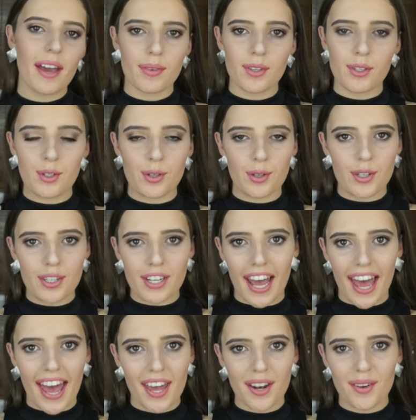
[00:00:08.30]
Georgia
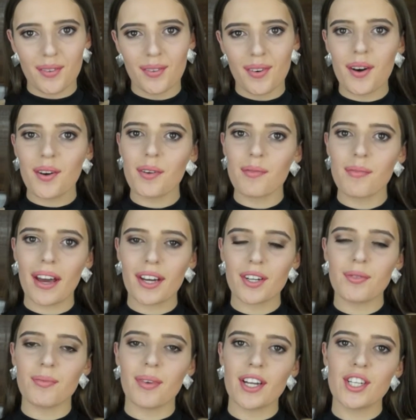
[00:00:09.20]
and welcome back
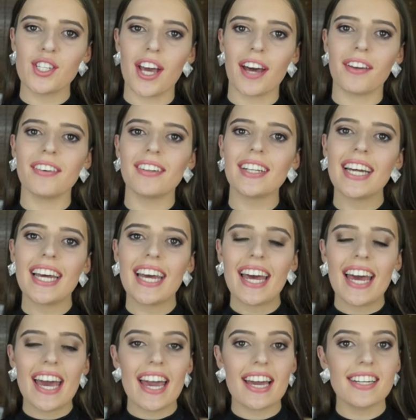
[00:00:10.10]
to my channel.
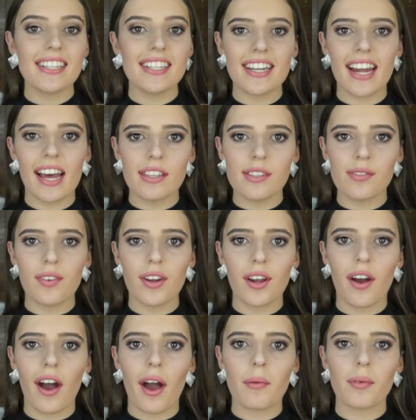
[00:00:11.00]
In today's
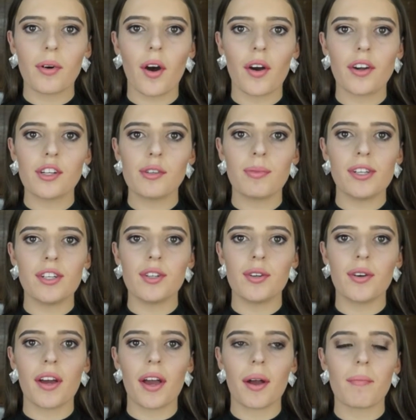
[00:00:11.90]
video I'm going to be
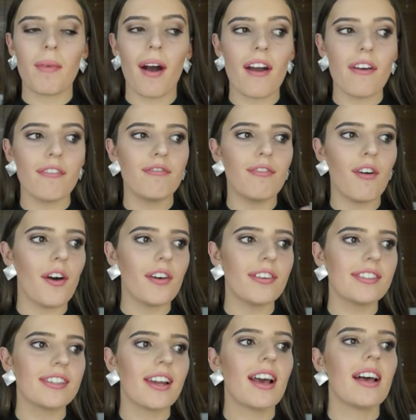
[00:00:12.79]
doing my
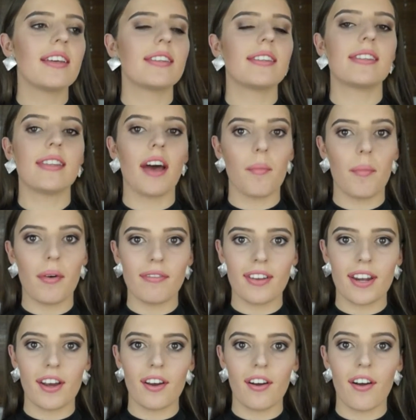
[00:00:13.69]
first summer
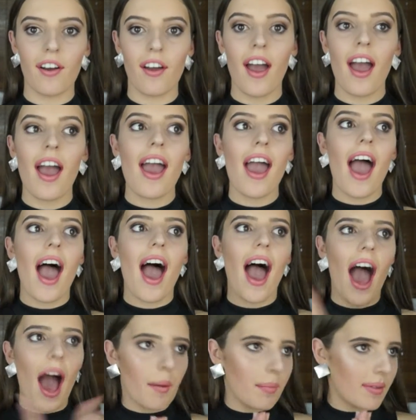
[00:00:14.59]
video.
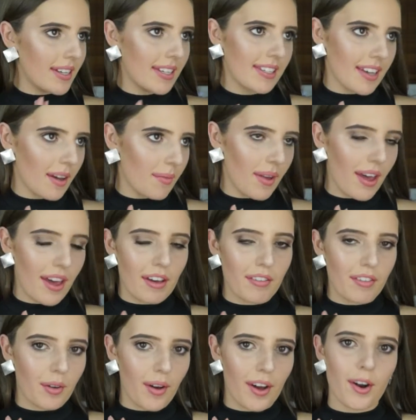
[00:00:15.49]
Happy summer
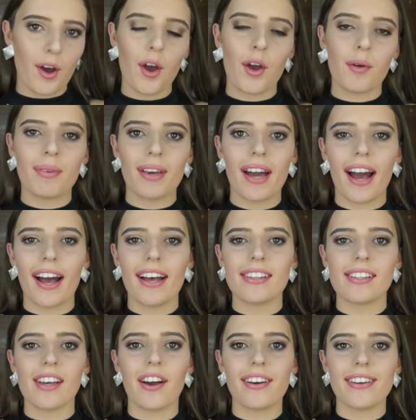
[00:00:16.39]
everyone. I hope you
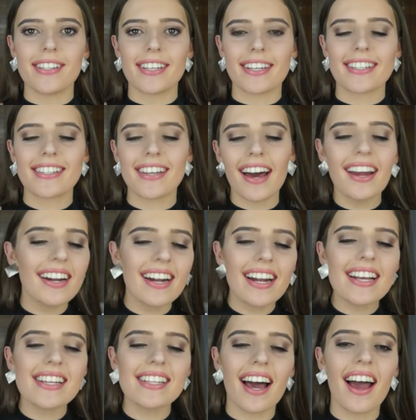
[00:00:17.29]
guys are as excited
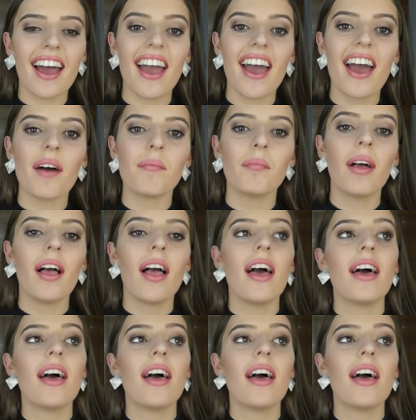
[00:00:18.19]
as I am.